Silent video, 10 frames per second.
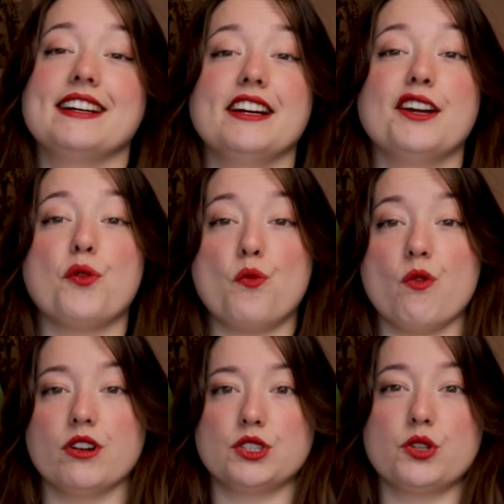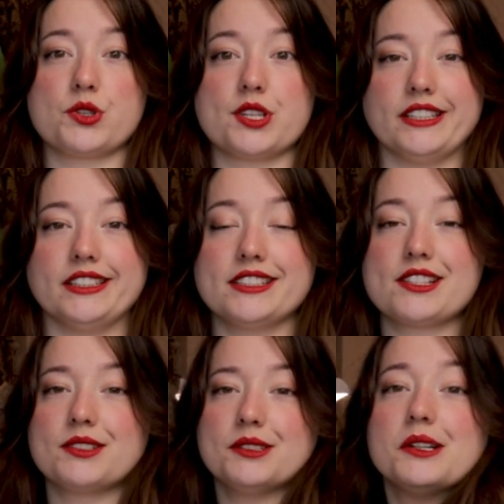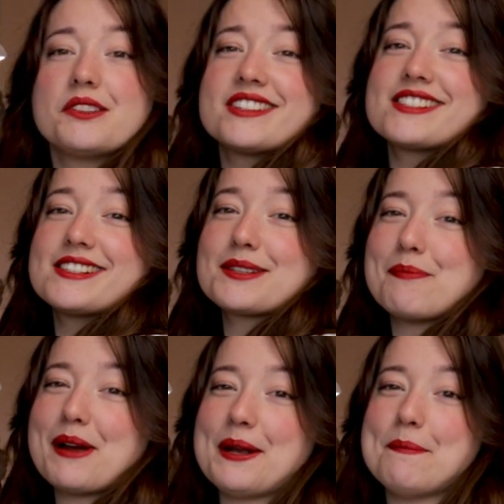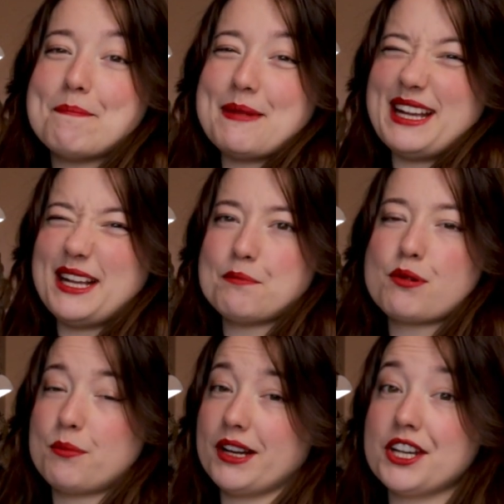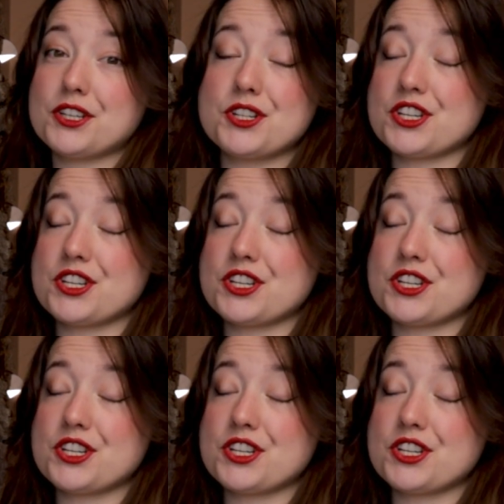I want to sell. So this is my main propagation